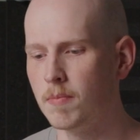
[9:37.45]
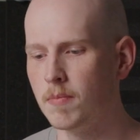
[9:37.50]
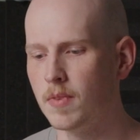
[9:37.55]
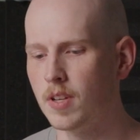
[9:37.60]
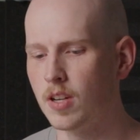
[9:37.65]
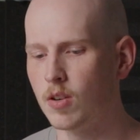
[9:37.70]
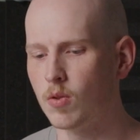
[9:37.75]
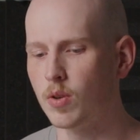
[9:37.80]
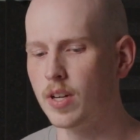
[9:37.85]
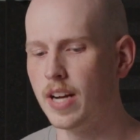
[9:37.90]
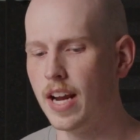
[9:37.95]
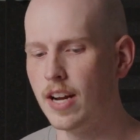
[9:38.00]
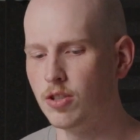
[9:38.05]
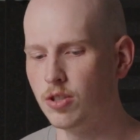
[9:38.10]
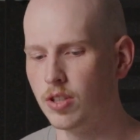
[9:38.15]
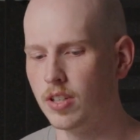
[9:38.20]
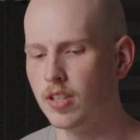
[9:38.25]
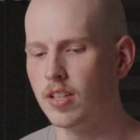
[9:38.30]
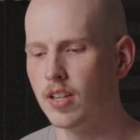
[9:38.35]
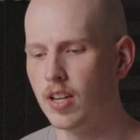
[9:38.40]

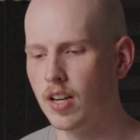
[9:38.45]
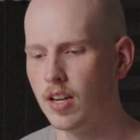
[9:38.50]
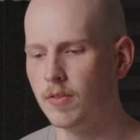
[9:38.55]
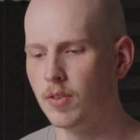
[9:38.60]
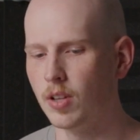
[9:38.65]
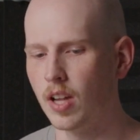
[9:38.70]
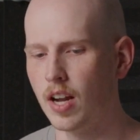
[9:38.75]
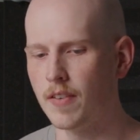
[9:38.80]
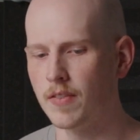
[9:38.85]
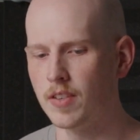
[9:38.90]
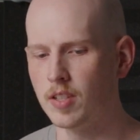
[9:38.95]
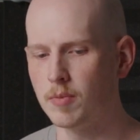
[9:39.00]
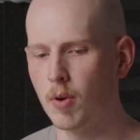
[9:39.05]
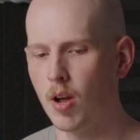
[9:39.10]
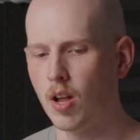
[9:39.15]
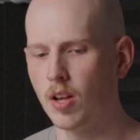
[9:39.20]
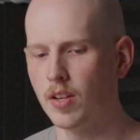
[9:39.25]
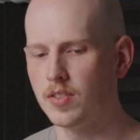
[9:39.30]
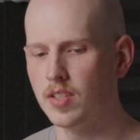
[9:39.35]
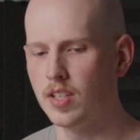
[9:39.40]
creation of a lot of these
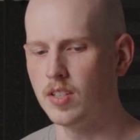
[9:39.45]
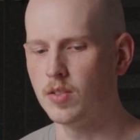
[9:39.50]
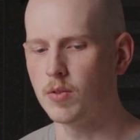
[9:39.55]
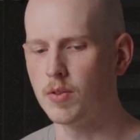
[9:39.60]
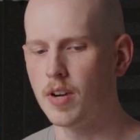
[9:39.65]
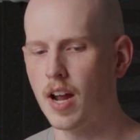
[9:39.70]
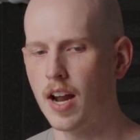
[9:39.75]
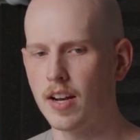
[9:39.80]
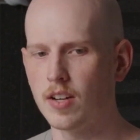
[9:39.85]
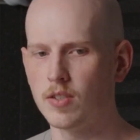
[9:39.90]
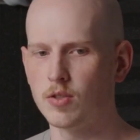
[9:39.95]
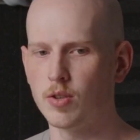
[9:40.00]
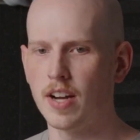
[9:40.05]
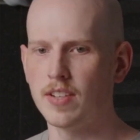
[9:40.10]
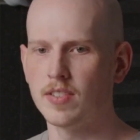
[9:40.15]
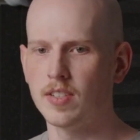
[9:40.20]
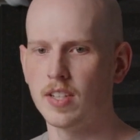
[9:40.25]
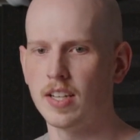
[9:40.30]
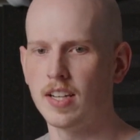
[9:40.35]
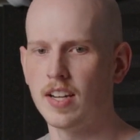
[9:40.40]
policies, they're not
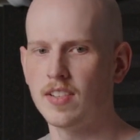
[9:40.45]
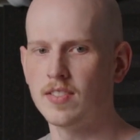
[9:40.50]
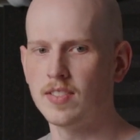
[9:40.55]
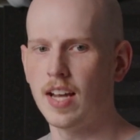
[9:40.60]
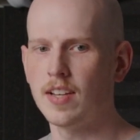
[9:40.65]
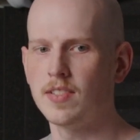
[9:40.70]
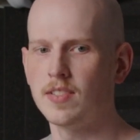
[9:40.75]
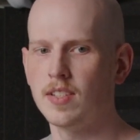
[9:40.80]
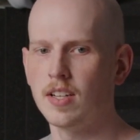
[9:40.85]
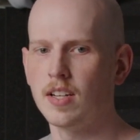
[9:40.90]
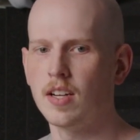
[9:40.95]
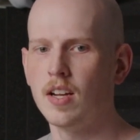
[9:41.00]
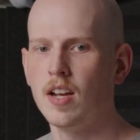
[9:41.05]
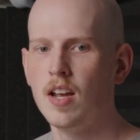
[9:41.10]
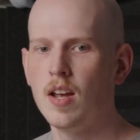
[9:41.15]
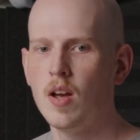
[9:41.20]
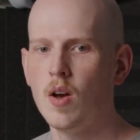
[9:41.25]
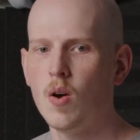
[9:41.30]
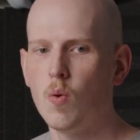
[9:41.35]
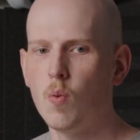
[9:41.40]
addressing and assessing
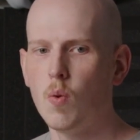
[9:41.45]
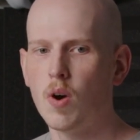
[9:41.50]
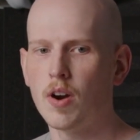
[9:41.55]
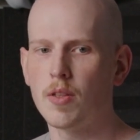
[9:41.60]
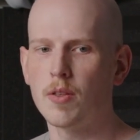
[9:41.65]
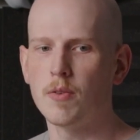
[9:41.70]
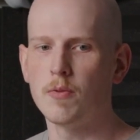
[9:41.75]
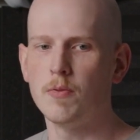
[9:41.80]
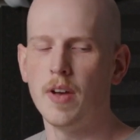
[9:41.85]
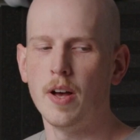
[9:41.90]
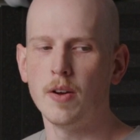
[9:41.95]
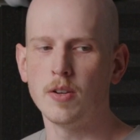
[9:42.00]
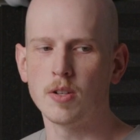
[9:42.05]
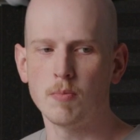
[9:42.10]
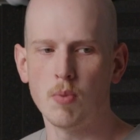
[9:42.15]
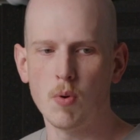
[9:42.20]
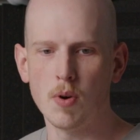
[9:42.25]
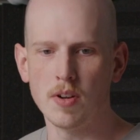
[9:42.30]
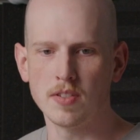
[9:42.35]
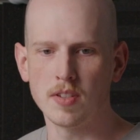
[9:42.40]
what are the failure
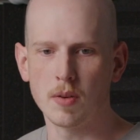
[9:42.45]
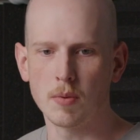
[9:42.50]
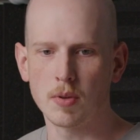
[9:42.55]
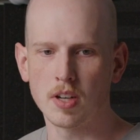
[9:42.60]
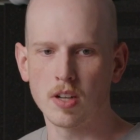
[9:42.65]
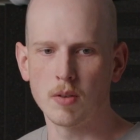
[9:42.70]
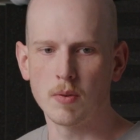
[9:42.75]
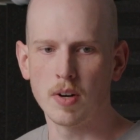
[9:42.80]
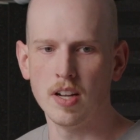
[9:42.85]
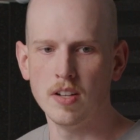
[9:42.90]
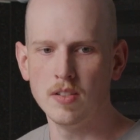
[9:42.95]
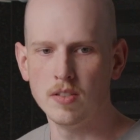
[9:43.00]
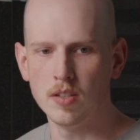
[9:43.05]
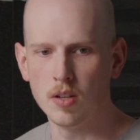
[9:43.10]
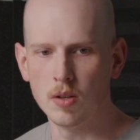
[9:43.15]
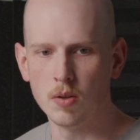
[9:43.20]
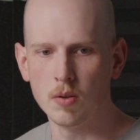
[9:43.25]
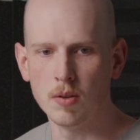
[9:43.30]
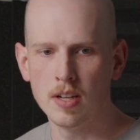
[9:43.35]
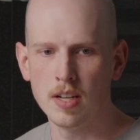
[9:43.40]
points that we're going to run
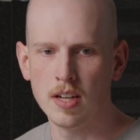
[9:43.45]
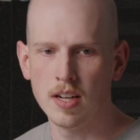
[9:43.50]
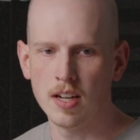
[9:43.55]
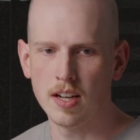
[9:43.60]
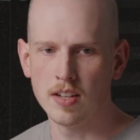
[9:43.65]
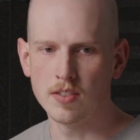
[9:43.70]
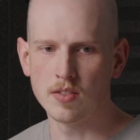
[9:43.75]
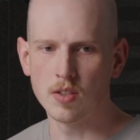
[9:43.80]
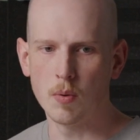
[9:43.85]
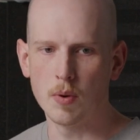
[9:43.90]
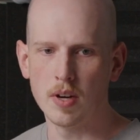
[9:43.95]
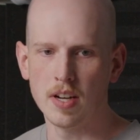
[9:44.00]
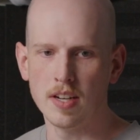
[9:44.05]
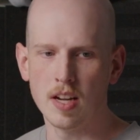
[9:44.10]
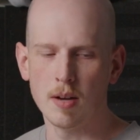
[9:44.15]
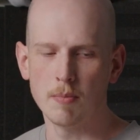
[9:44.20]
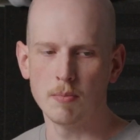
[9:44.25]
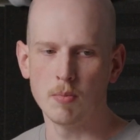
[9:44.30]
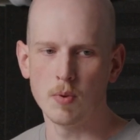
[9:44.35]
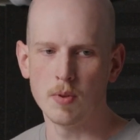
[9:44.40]
into, and so we end
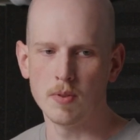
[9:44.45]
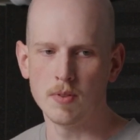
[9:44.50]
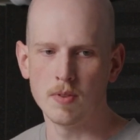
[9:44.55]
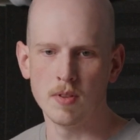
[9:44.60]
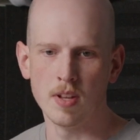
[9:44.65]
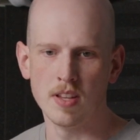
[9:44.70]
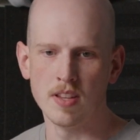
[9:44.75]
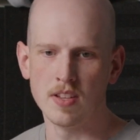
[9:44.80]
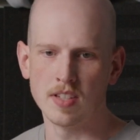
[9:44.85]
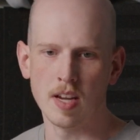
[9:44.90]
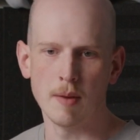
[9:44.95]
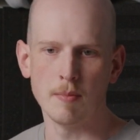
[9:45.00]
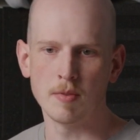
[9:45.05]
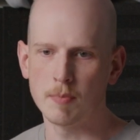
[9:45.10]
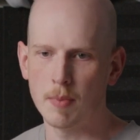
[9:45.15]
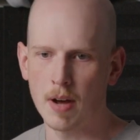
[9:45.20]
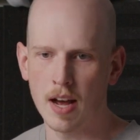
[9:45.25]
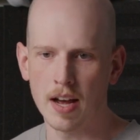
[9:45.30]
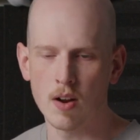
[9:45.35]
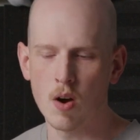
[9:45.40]
up in the same
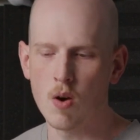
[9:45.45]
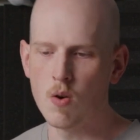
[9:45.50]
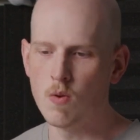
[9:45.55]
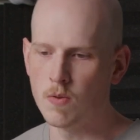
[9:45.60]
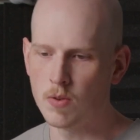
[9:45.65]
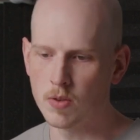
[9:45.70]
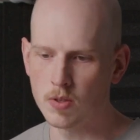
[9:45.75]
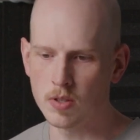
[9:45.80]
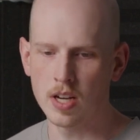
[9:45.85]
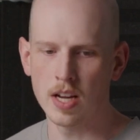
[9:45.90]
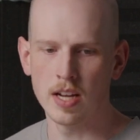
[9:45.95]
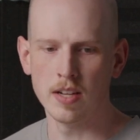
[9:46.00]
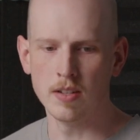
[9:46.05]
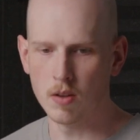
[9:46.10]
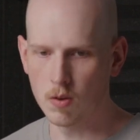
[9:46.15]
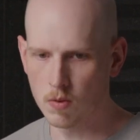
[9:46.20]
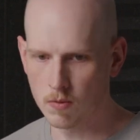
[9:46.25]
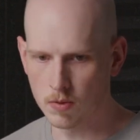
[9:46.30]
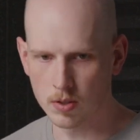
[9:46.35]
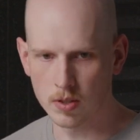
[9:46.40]
spot over and
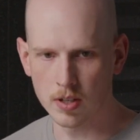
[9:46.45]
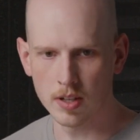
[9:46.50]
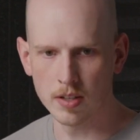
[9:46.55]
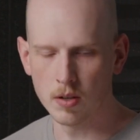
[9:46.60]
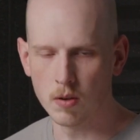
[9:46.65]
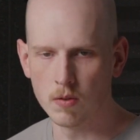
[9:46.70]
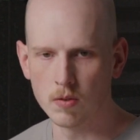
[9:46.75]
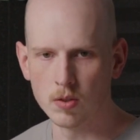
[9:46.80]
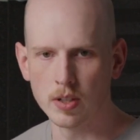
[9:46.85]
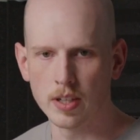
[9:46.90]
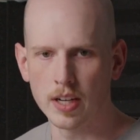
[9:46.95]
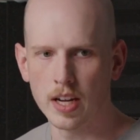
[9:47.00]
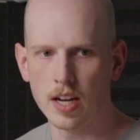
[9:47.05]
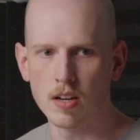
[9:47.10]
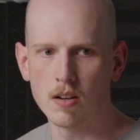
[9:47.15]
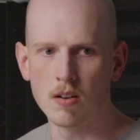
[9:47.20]
over and over again.